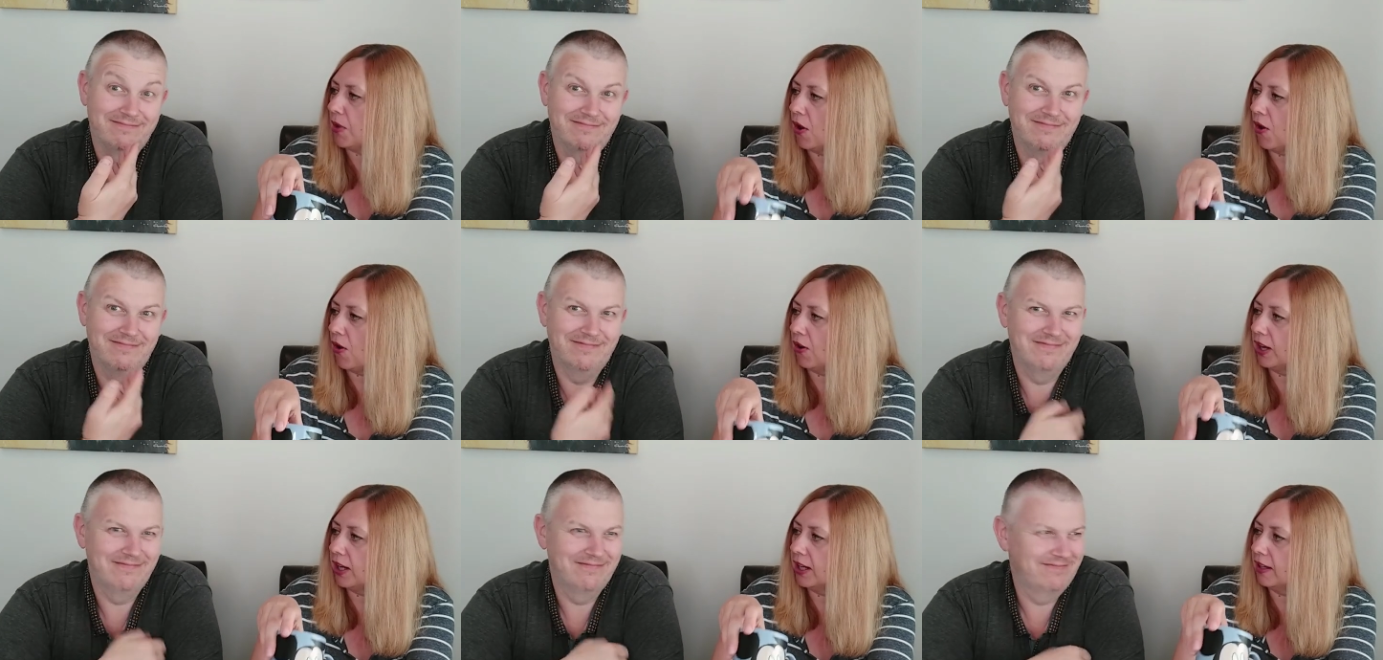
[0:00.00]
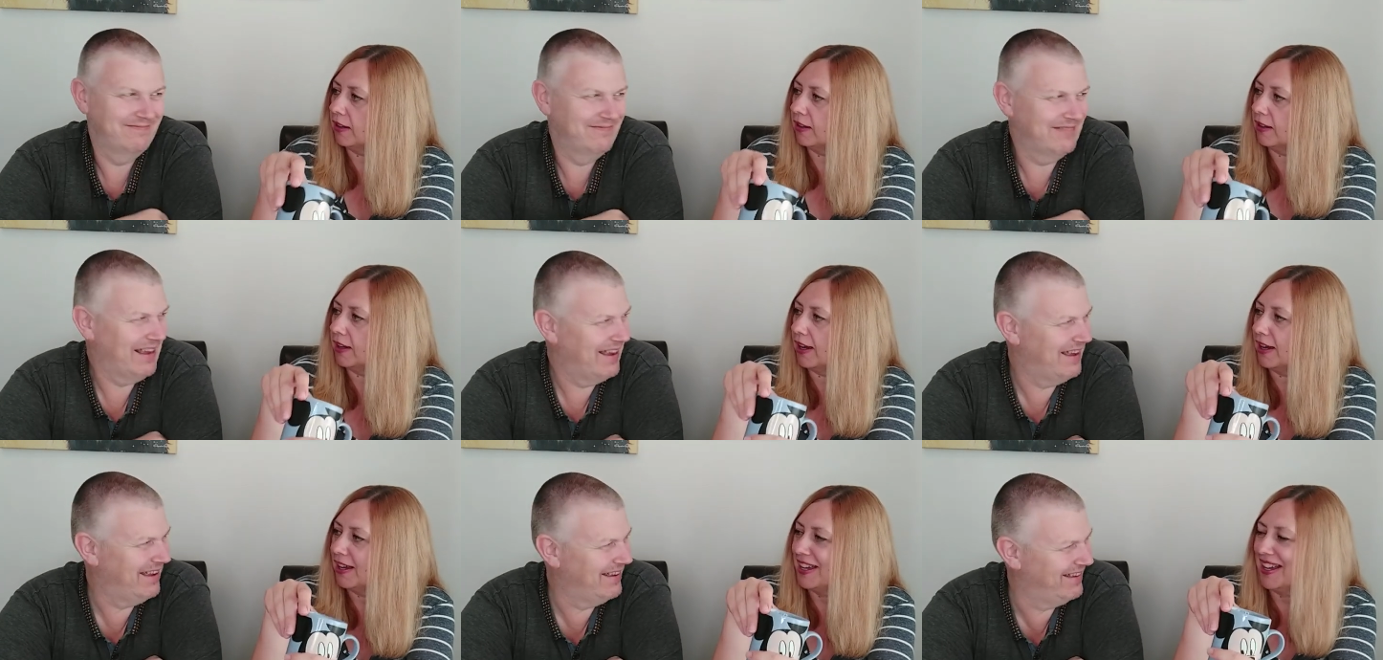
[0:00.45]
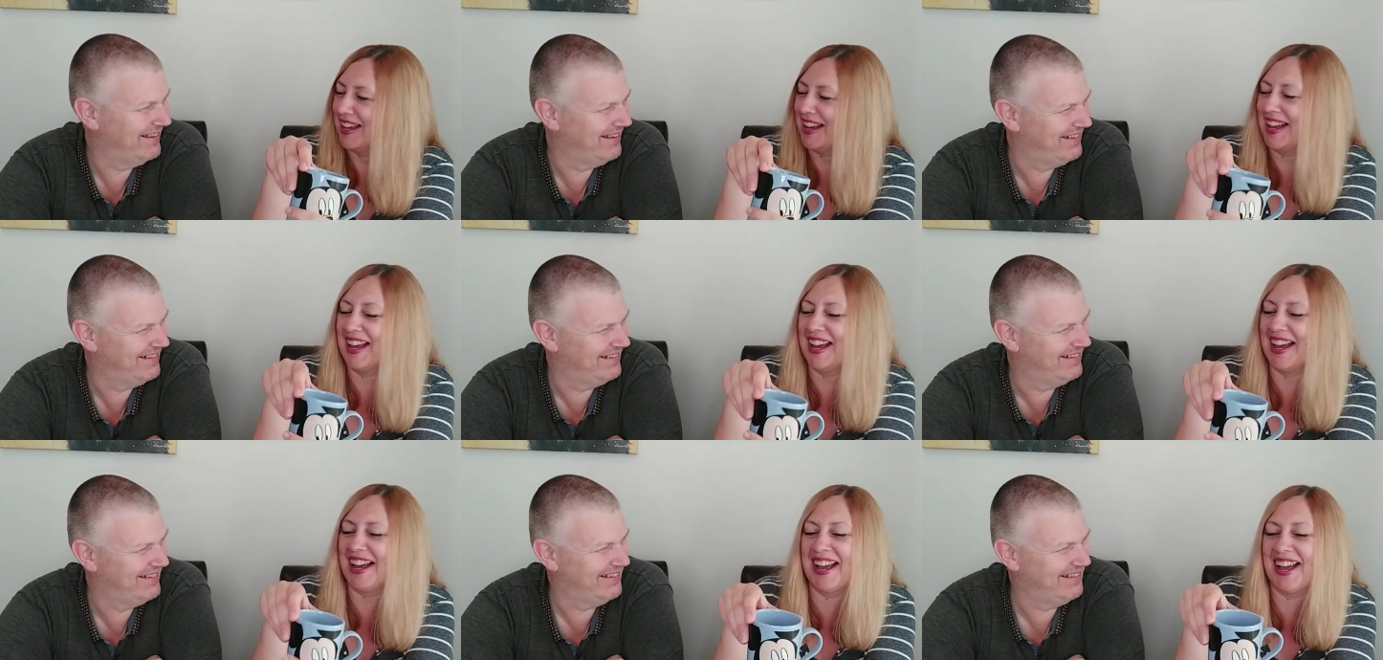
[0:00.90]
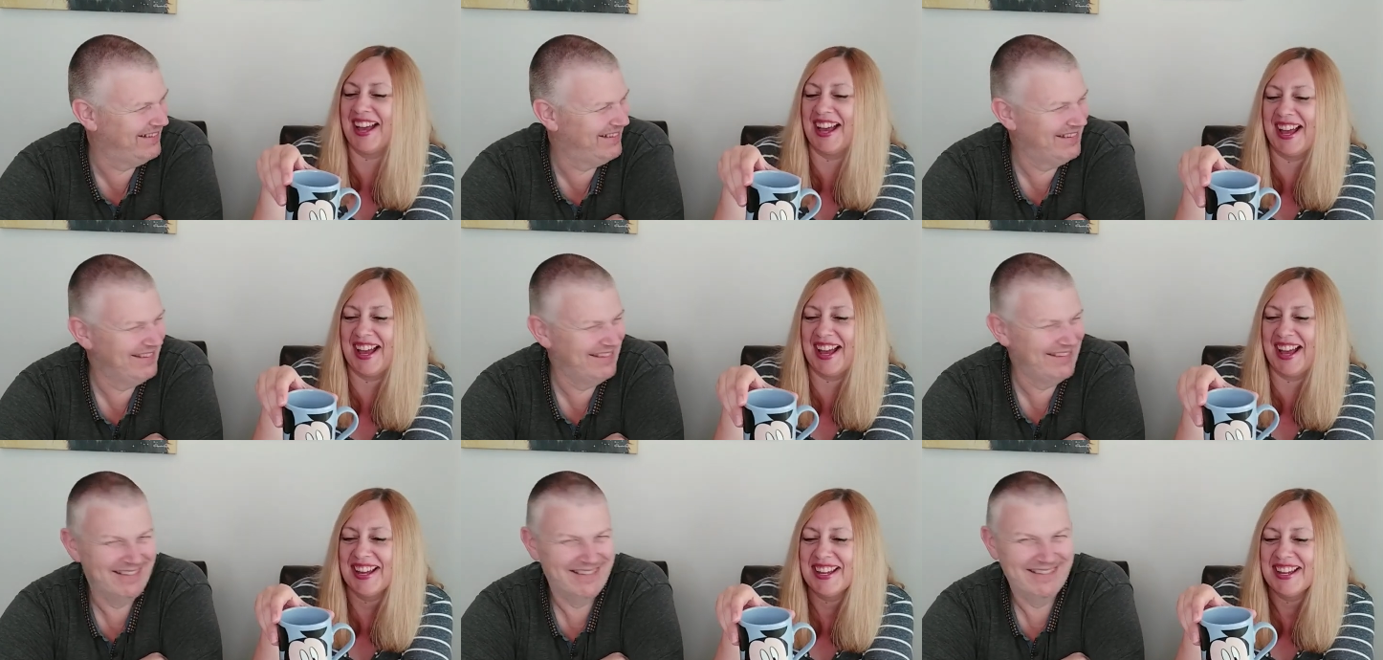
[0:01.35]
Speaker 1: to buy
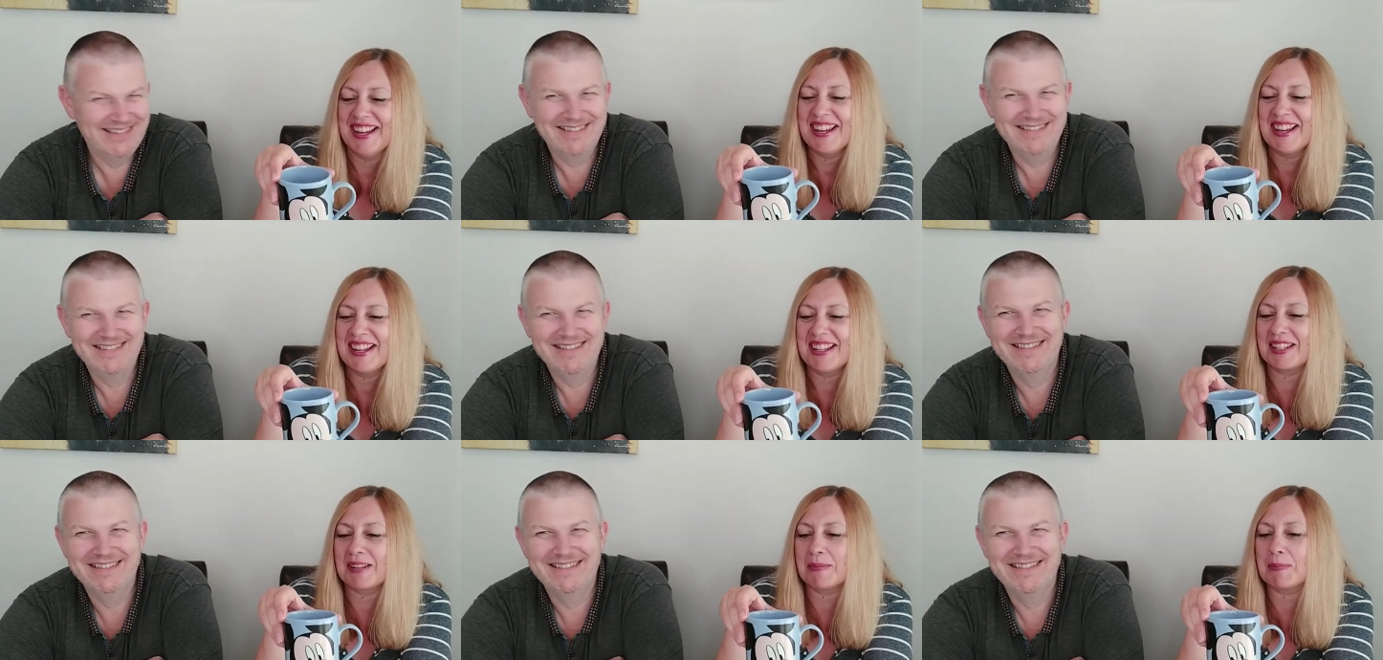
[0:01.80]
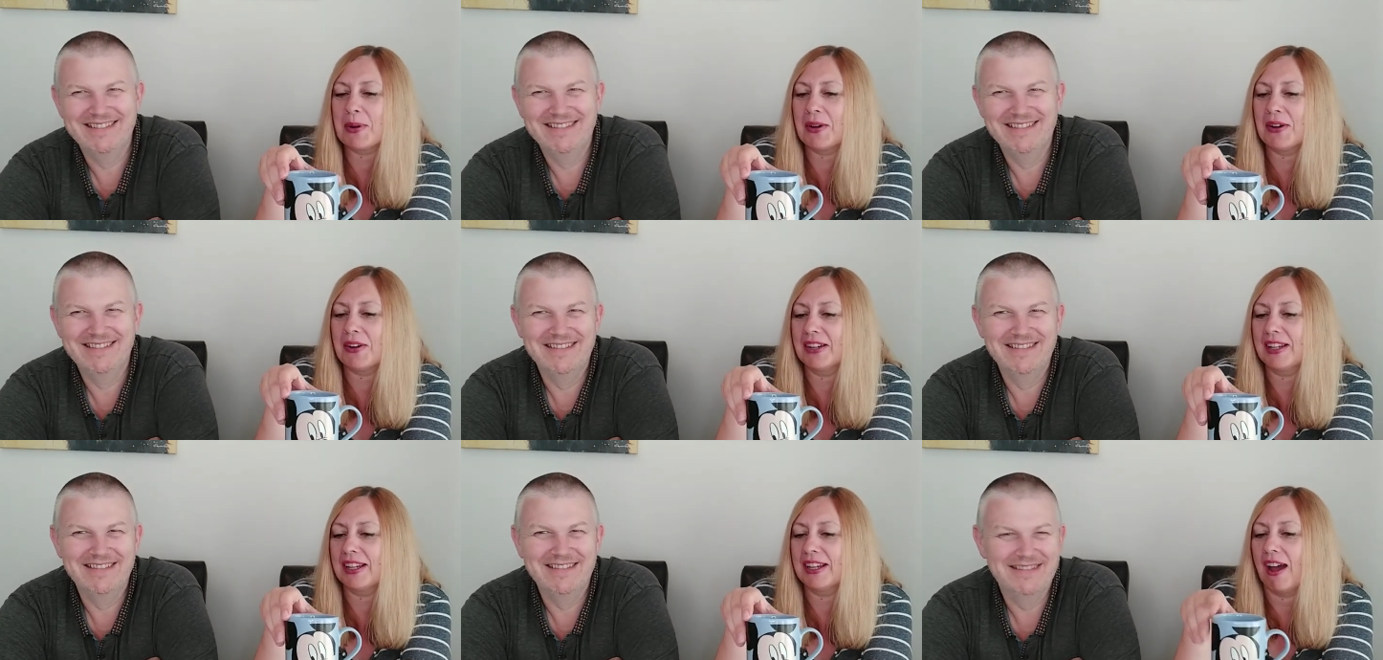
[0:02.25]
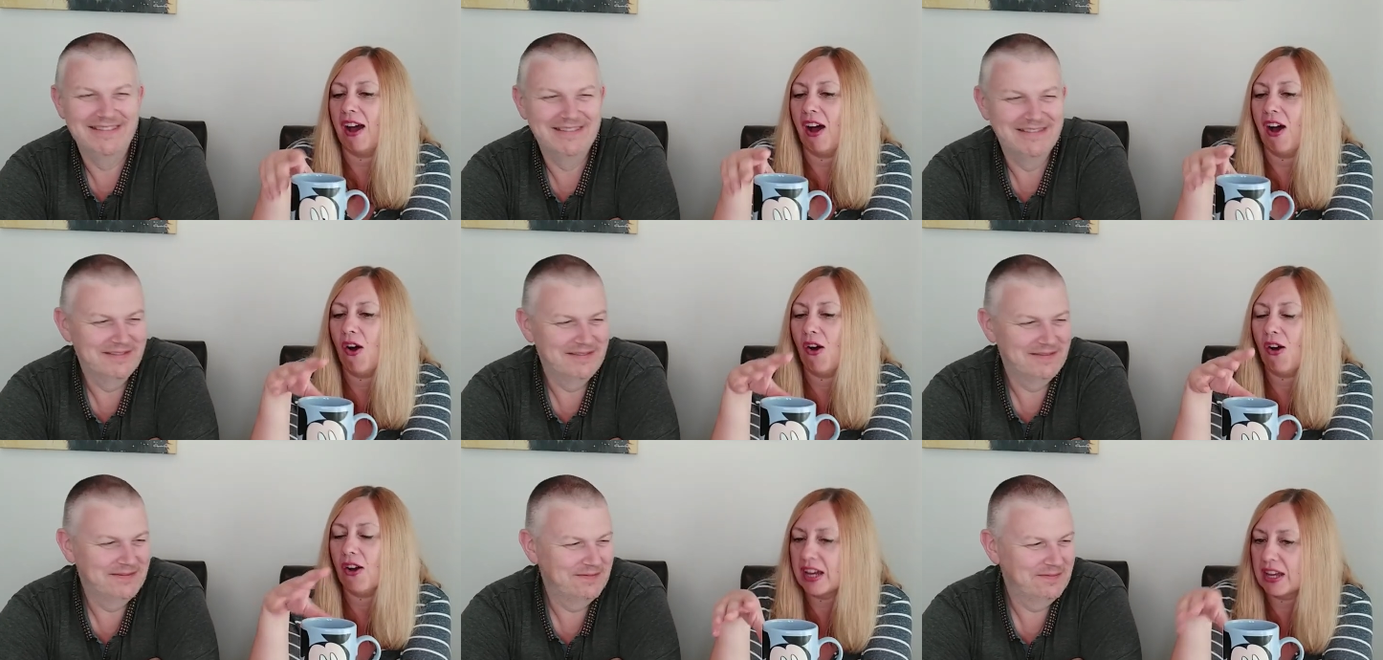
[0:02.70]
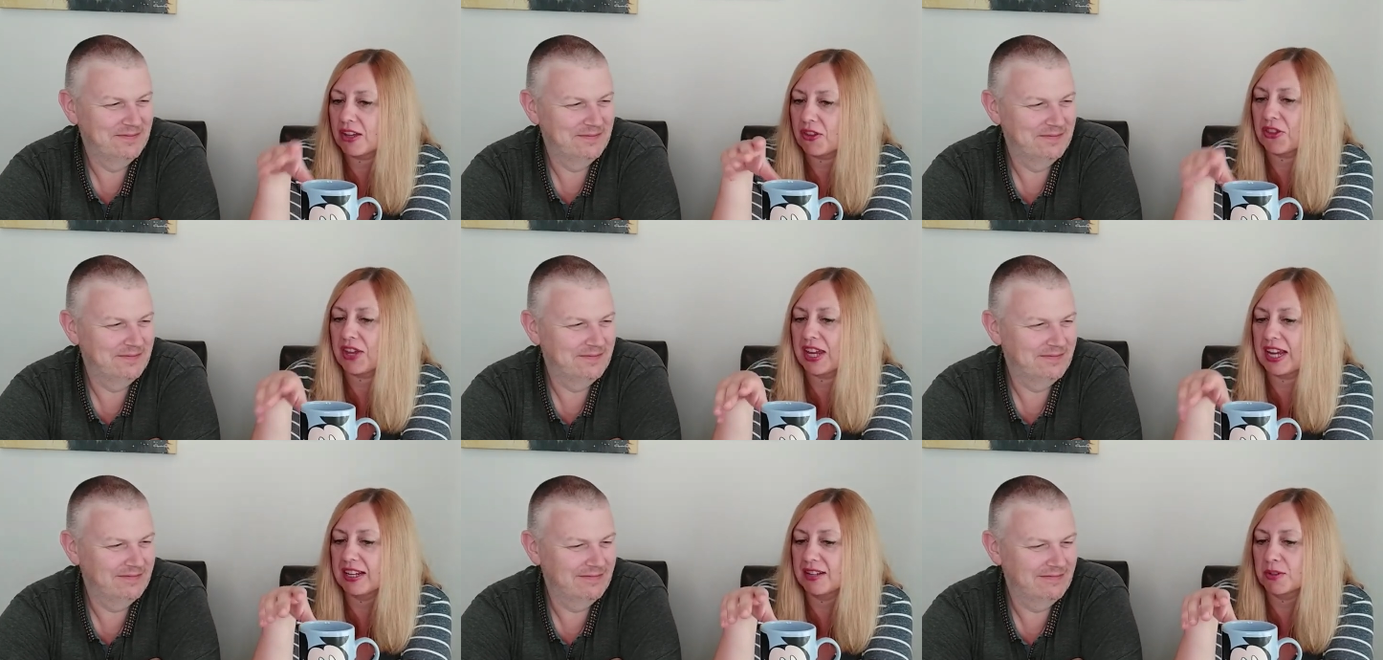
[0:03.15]
to buy
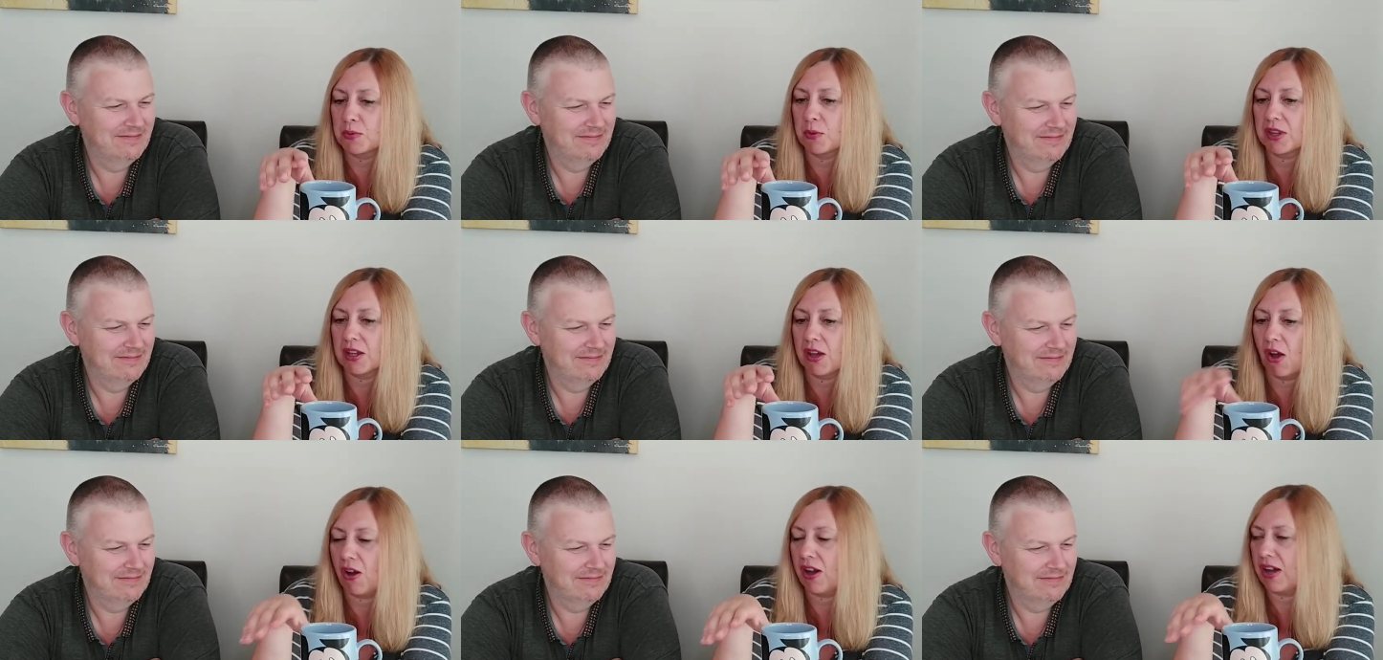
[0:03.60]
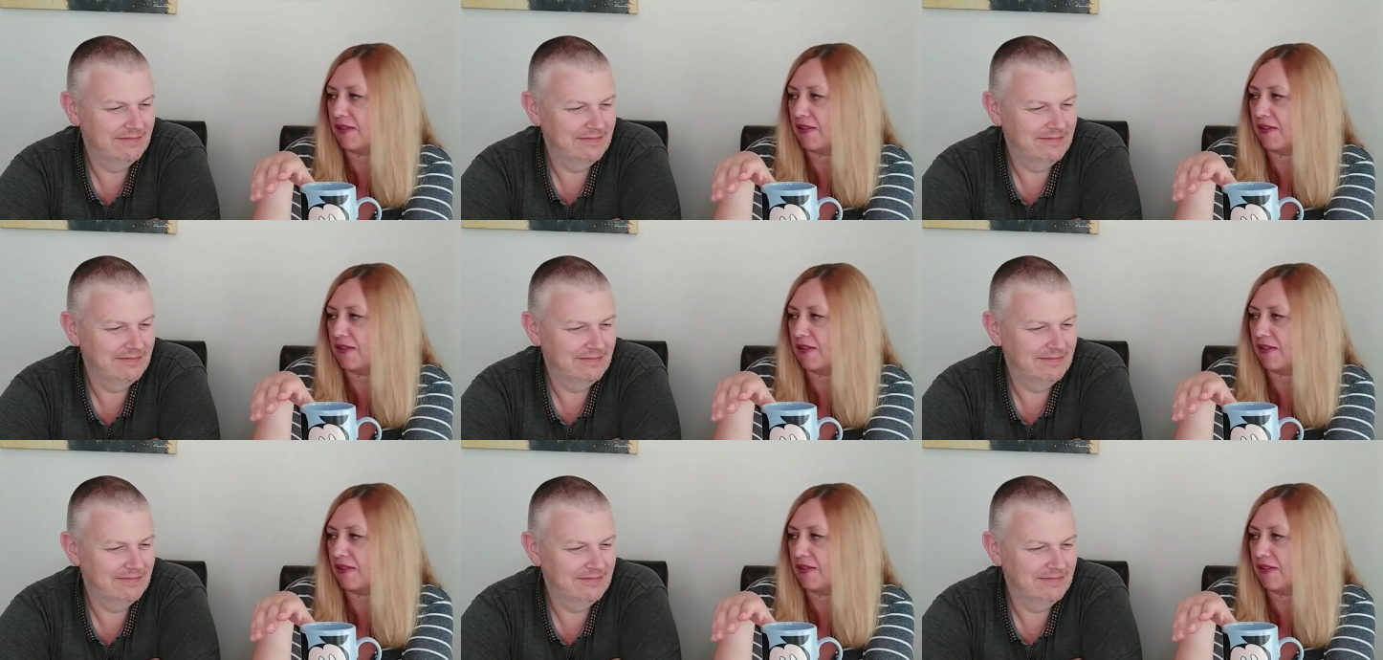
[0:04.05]
higher things with